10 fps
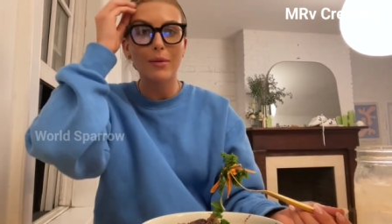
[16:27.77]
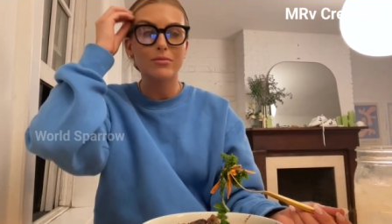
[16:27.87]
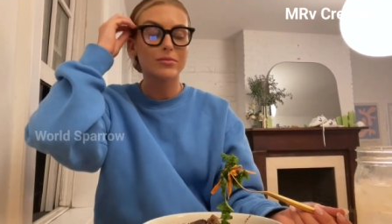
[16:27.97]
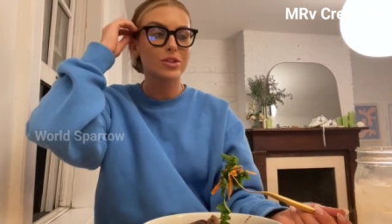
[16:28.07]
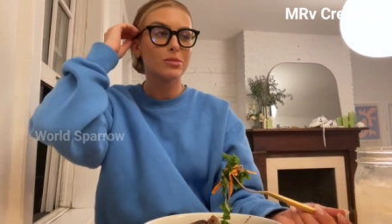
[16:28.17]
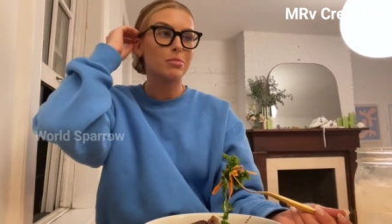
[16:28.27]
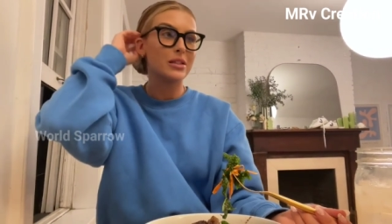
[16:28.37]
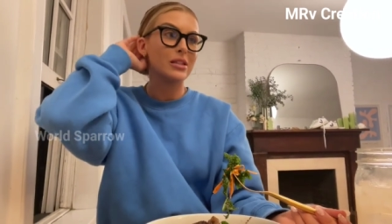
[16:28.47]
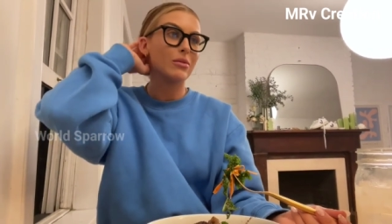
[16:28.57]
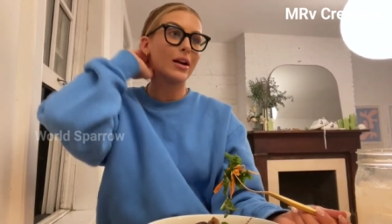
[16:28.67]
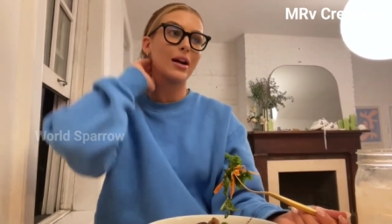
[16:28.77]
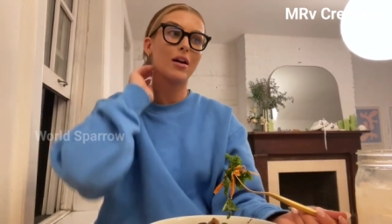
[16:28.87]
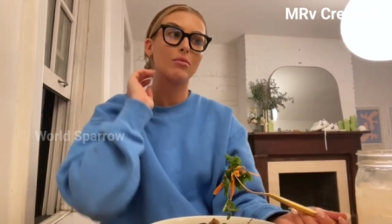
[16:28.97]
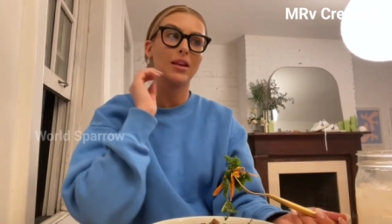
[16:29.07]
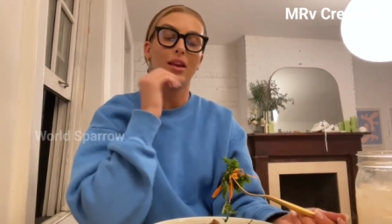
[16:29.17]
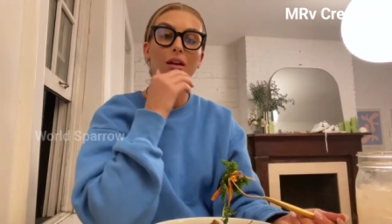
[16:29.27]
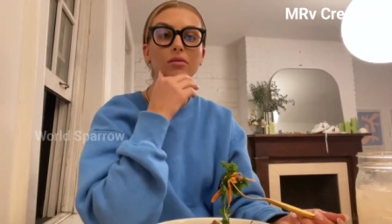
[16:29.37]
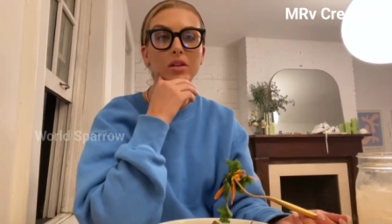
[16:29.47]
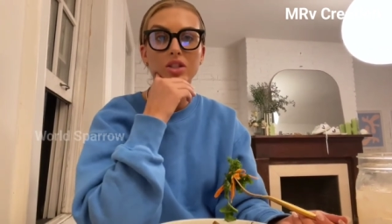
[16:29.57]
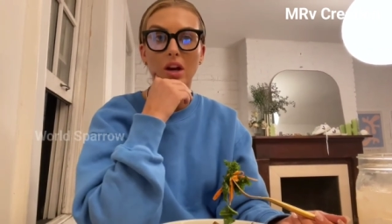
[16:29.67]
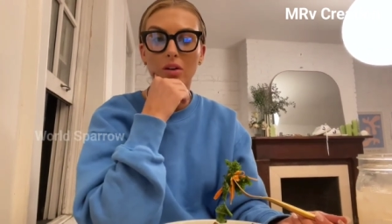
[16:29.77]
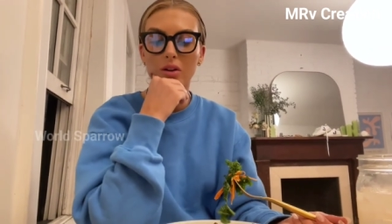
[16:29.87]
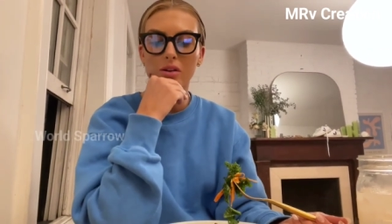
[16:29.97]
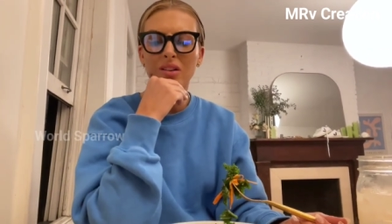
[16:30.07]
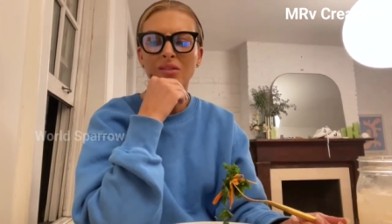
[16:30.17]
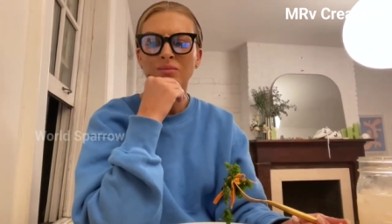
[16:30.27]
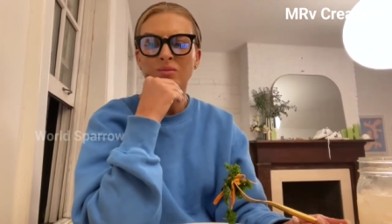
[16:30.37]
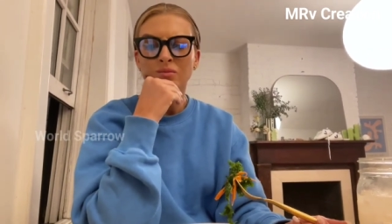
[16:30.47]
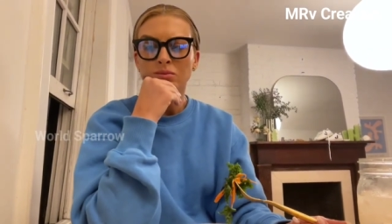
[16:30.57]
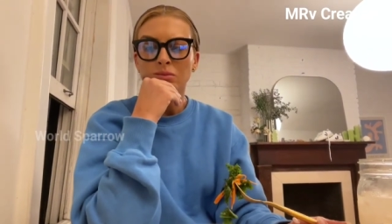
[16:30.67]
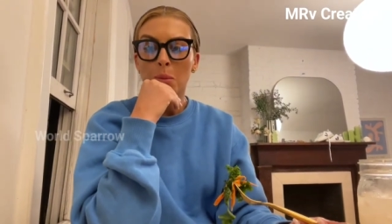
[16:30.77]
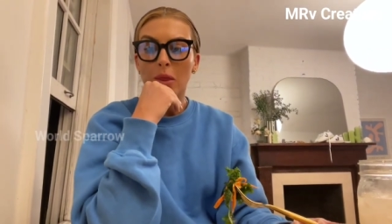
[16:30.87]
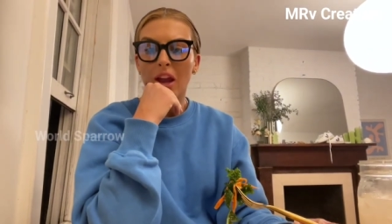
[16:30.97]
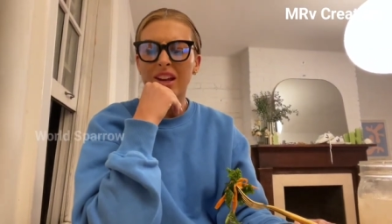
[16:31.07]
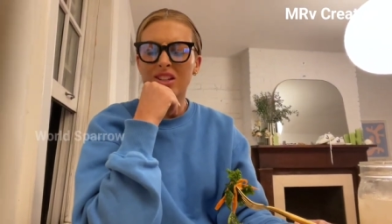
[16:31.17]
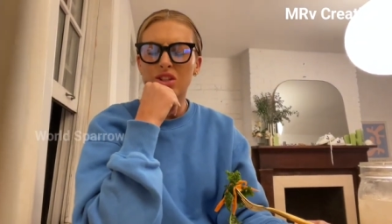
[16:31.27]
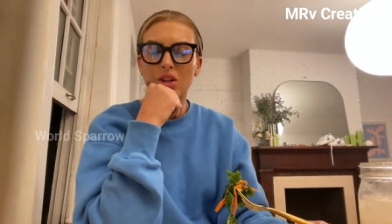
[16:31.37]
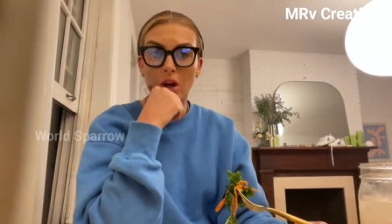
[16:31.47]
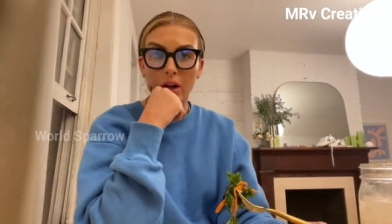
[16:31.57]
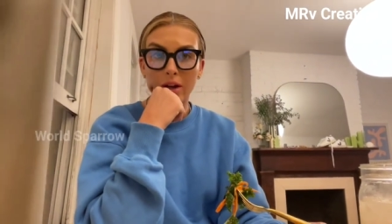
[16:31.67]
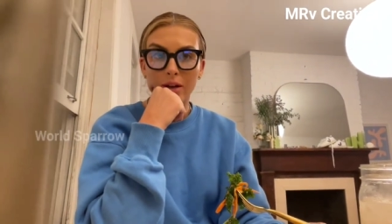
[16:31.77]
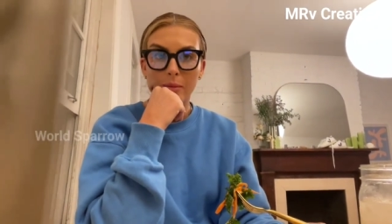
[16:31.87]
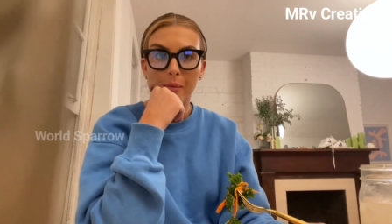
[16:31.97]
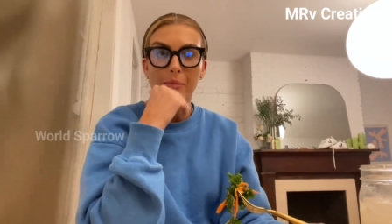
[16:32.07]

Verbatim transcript: I'm just busy right now in my life in general. And it's good.